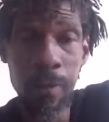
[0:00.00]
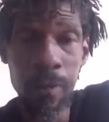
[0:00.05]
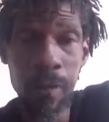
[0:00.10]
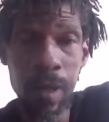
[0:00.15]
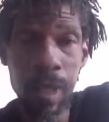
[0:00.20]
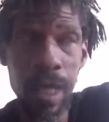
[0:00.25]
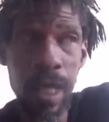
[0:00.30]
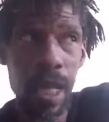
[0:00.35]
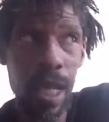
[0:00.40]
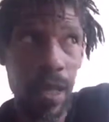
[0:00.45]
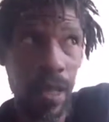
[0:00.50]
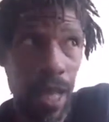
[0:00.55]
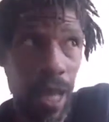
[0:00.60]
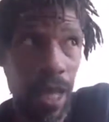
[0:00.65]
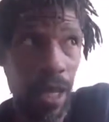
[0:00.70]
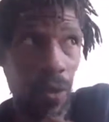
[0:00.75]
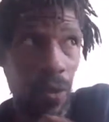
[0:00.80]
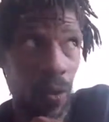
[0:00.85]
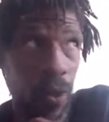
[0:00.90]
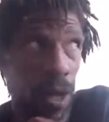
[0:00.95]
And that
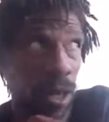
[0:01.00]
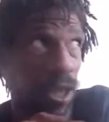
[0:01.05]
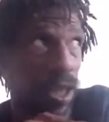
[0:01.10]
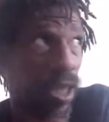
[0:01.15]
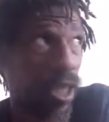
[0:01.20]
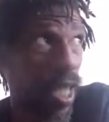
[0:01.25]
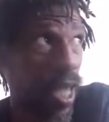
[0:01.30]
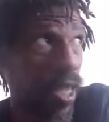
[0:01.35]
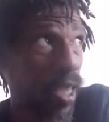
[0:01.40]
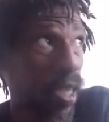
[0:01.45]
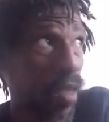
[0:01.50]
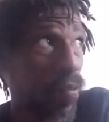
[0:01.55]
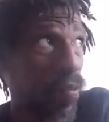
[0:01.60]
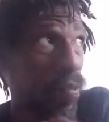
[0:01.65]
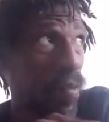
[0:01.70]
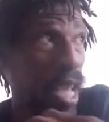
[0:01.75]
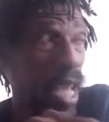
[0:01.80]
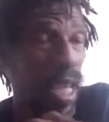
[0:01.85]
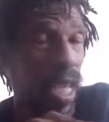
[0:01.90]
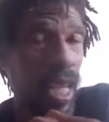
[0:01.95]
you are just
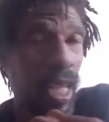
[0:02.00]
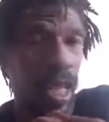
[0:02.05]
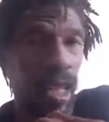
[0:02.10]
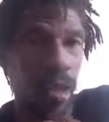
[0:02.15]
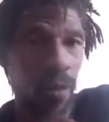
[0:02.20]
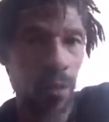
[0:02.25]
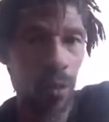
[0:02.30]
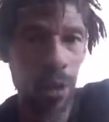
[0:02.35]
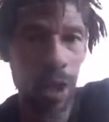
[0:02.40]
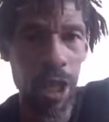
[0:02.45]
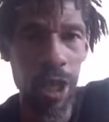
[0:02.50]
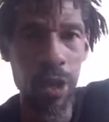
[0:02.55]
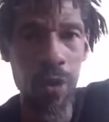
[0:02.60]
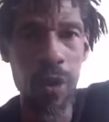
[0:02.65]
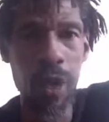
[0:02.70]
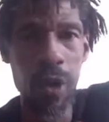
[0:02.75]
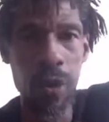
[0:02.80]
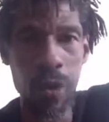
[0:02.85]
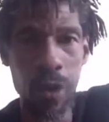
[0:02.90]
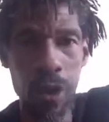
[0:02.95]
making him real
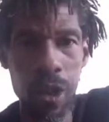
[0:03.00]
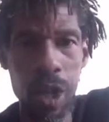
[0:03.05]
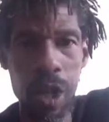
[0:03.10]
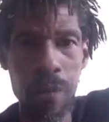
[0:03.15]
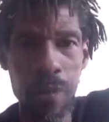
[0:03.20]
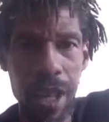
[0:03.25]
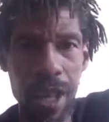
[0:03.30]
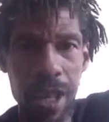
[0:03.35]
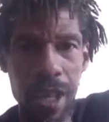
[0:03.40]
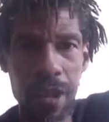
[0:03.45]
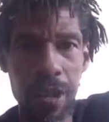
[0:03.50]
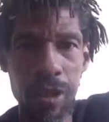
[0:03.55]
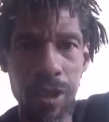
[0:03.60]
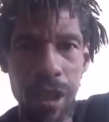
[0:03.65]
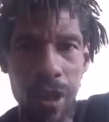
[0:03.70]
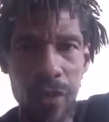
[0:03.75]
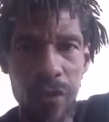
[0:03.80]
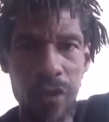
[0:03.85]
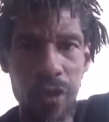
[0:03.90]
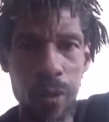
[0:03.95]
in order to make
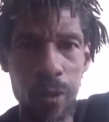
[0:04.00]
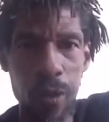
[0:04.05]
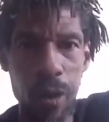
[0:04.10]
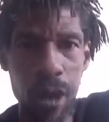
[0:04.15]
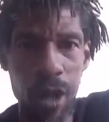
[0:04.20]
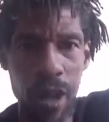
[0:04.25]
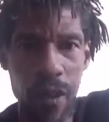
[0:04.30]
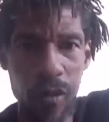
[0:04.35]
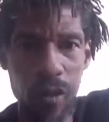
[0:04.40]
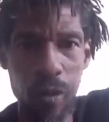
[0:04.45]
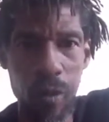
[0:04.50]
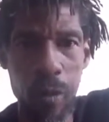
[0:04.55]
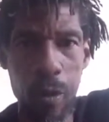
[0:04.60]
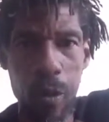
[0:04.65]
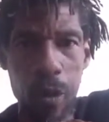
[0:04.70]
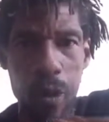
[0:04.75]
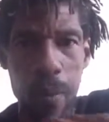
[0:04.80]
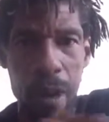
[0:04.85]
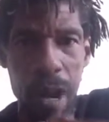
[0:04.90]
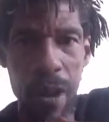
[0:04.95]
yourself feel more comfortable
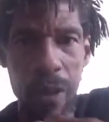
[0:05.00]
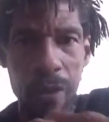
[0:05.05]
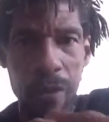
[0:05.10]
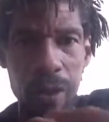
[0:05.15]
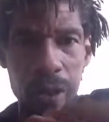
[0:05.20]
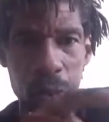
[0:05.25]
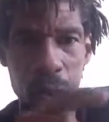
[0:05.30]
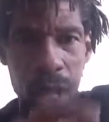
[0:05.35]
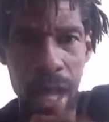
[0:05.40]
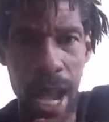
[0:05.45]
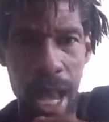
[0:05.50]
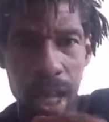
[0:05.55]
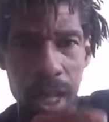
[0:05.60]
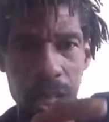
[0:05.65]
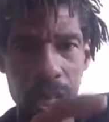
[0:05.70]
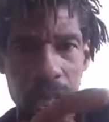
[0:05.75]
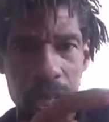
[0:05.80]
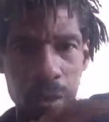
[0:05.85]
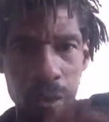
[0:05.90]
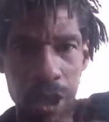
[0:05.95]
about the
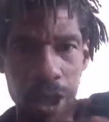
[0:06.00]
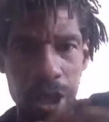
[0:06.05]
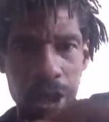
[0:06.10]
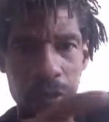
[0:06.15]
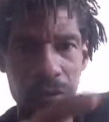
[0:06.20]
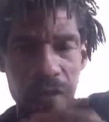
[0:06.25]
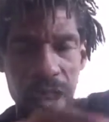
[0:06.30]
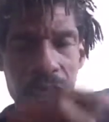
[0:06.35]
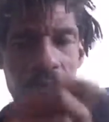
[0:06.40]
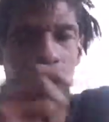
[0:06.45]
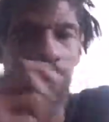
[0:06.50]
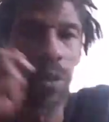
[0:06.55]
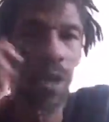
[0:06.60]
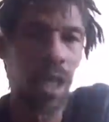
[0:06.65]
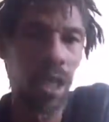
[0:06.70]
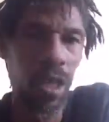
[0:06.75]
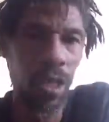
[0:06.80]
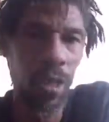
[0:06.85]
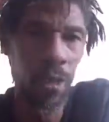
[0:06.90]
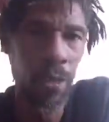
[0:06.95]
reality in which you're faced with.
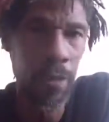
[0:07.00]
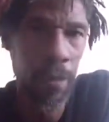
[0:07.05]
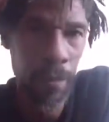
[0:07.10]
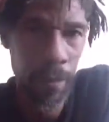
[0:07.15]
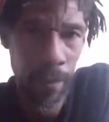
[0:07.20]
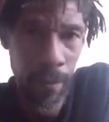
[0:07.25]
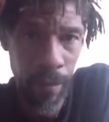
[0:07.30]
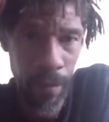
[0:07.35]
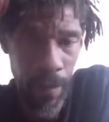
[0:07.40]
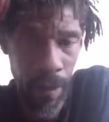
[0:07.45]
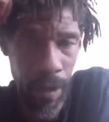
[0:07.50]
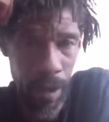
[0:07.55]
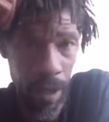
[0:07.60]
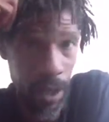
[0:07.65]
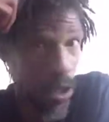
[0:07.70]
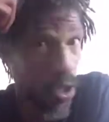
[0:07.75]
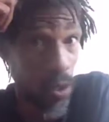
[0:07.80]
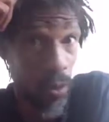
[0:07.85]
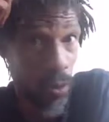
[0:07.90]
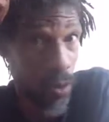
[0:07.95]
You
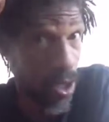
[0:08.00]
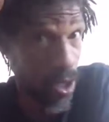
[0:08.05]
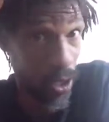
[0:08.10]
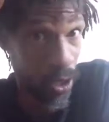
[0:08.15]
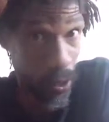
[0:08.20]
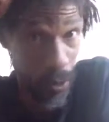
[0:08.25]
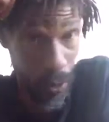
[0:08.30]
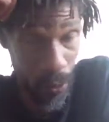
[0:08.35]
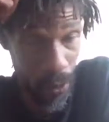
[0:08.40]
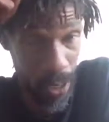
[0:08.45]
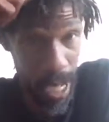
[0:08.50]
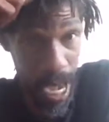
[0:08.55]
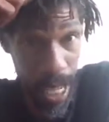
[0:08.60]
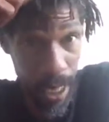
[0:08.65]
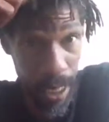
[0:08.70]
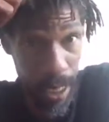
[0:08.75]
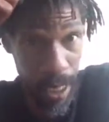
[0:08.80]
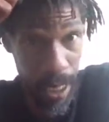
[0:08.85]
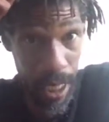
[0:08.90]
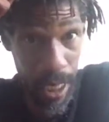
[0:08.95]
don't want to deal with
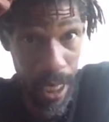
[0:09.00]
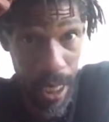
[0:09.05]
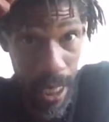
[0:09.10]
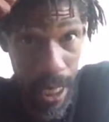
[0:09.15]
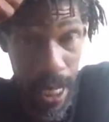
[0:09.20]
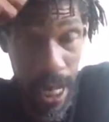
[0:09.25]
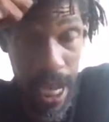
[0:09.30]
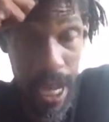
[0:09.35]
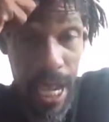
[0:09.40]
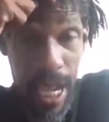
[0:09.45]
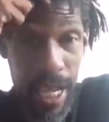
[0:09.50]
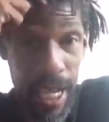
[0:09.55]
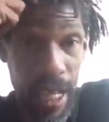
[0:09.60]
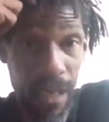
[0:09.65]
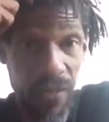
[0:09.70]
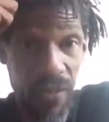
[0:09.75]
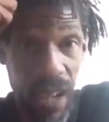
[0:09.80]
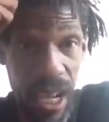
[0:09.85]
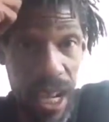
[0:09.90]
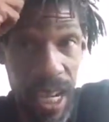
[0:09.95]
reality. And that's
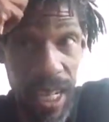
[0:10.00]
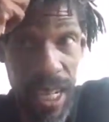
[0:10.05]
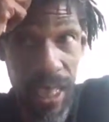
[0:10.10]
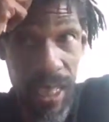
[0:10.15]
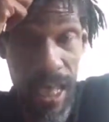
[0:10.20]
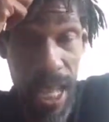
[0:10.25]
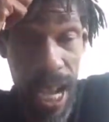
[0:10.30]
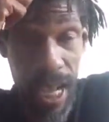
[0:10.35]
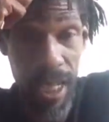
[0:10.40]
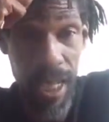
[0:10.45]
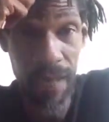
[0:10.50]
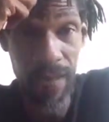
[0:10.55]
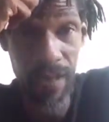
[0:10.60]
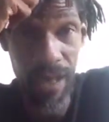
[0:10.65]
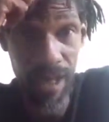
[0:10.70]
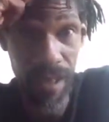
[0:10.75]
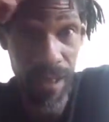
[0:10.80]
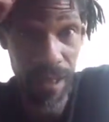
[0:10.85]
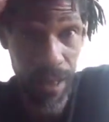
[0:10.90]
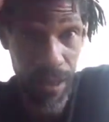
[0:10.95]
fine. That's cognitive
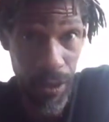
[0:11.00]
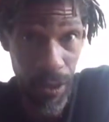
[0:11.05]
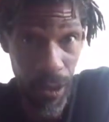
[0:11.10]
dissonance.